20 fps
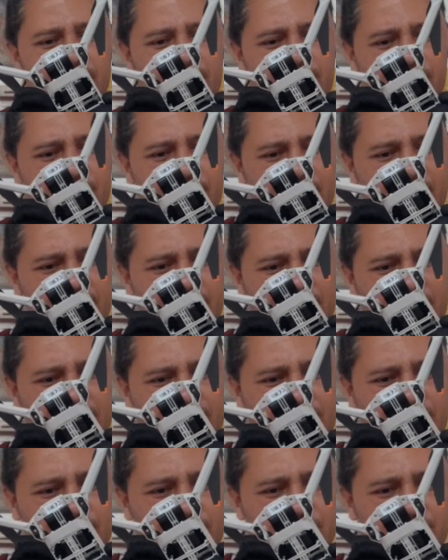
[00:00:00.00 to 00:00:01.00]
We need
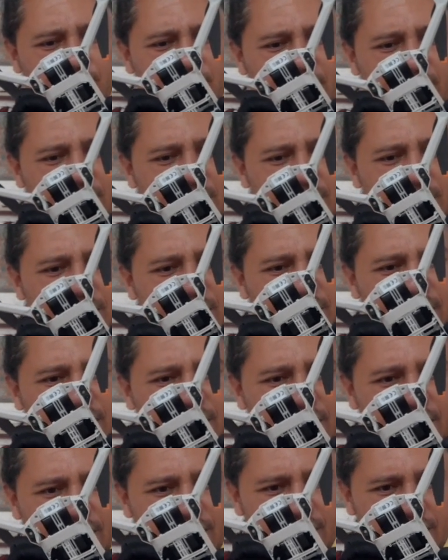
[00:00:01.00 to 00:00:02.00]
to
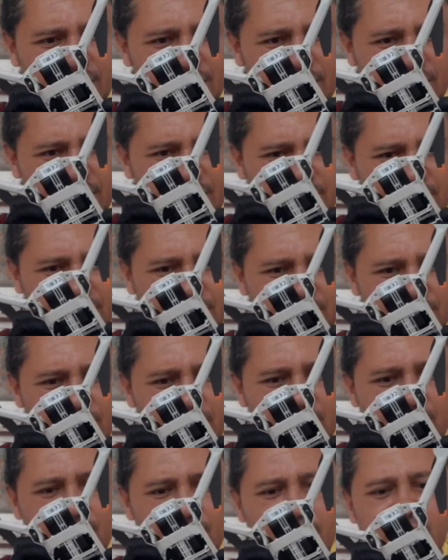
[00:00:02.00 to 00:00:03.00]
be
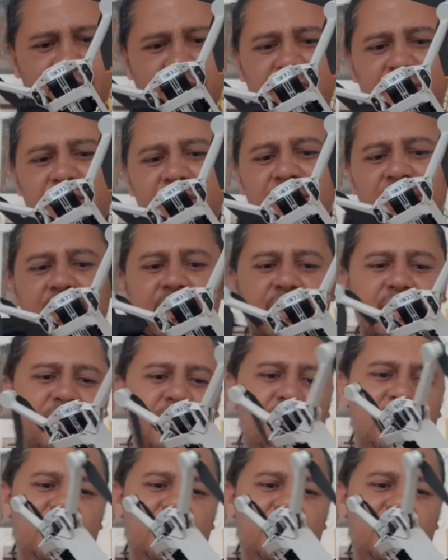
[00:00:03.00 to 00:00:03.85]
slowly.